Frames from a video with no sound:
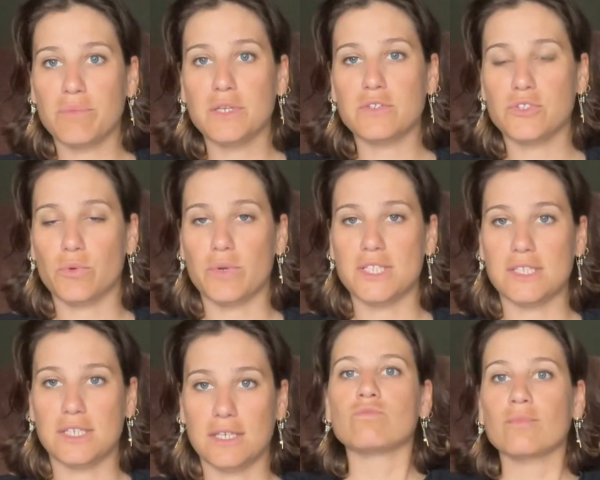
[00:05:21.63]
minutes of
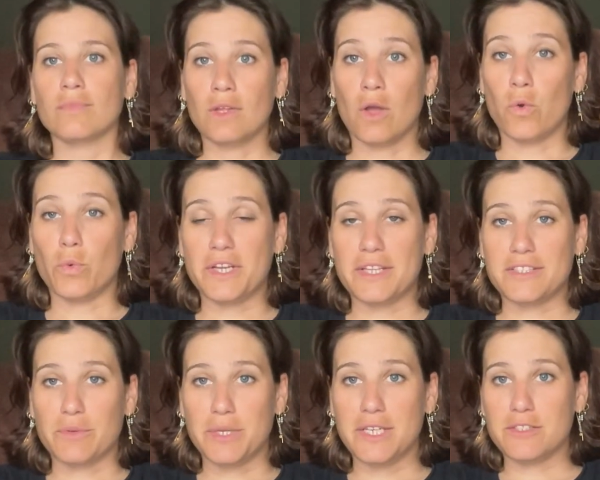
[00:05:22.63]
racing with
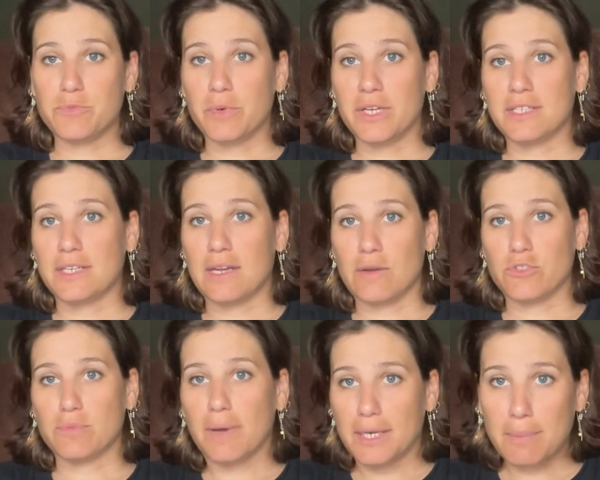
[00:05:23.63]
intermediate sprint
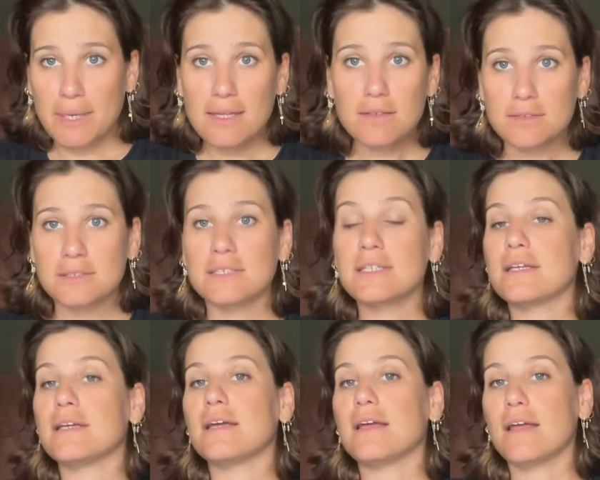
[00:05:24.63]
announced by the bell
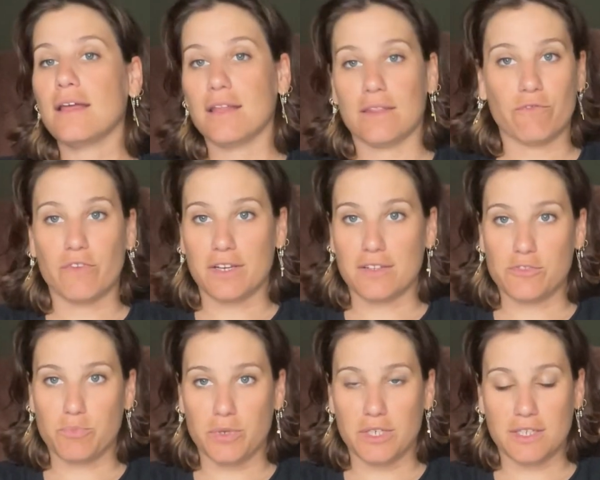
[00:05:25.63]
and final
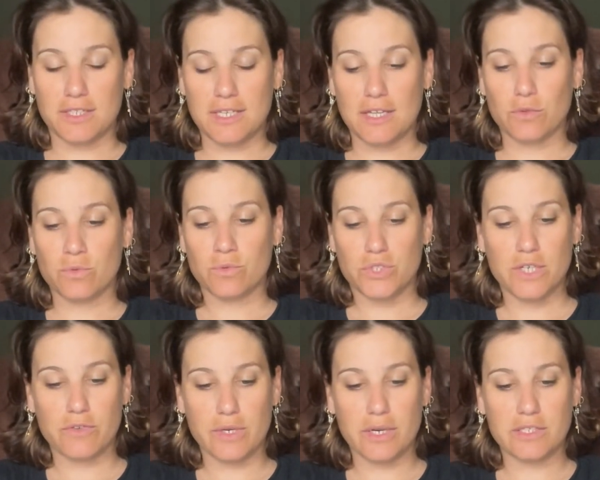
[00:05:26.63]
sprint at the end,
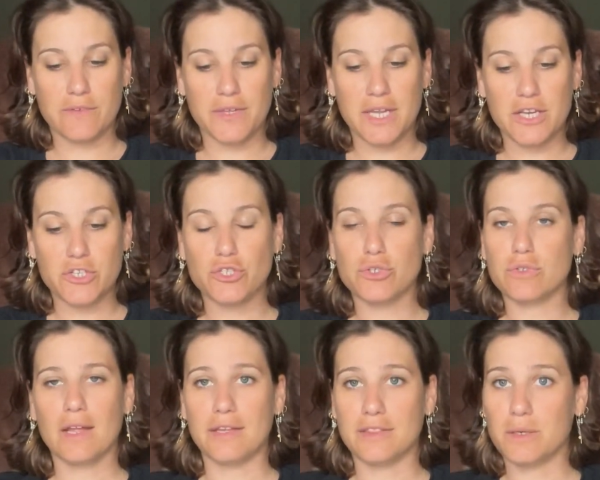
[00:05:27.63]
general
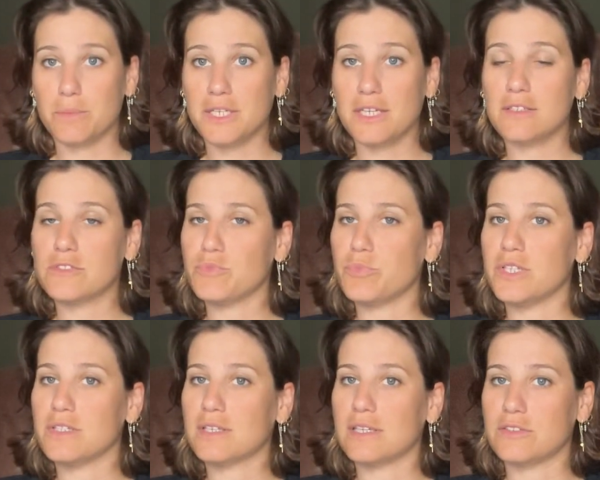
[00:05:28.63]
classification, intermediate
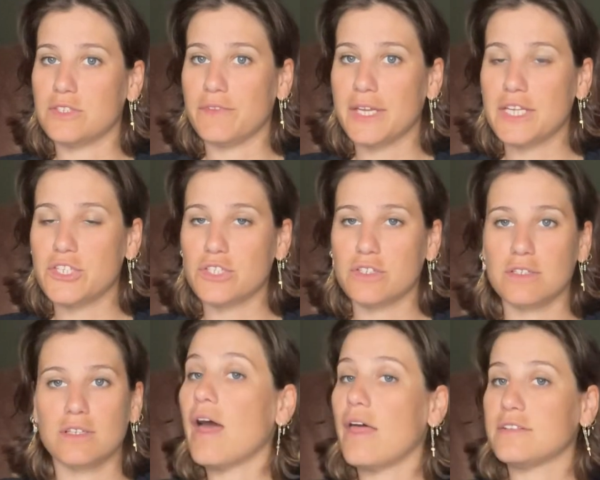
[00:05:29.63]
sprint
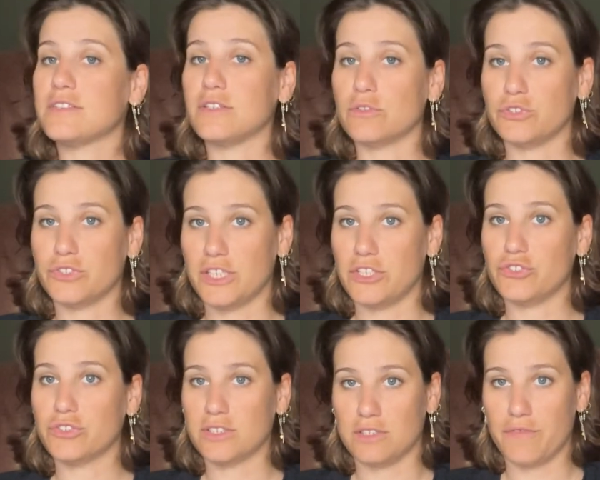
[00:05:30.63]
classification, and single
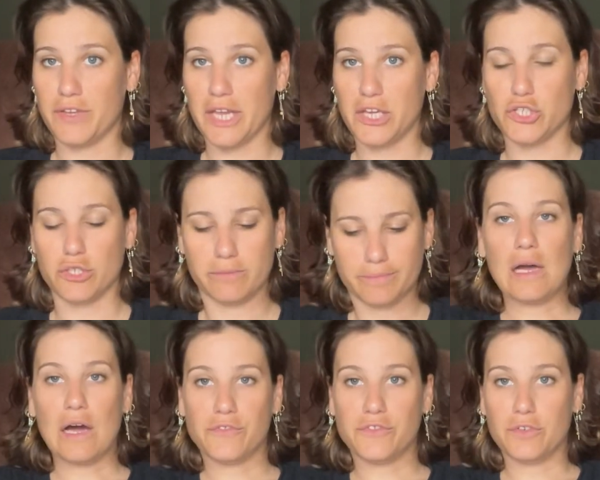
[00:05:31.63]
stage classification.
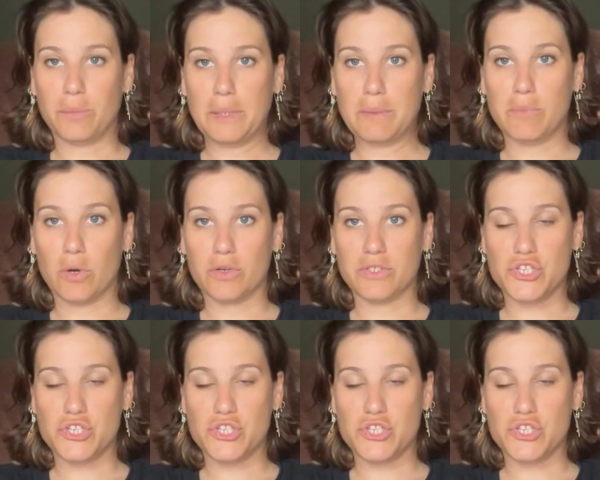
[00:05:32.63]
After a big block in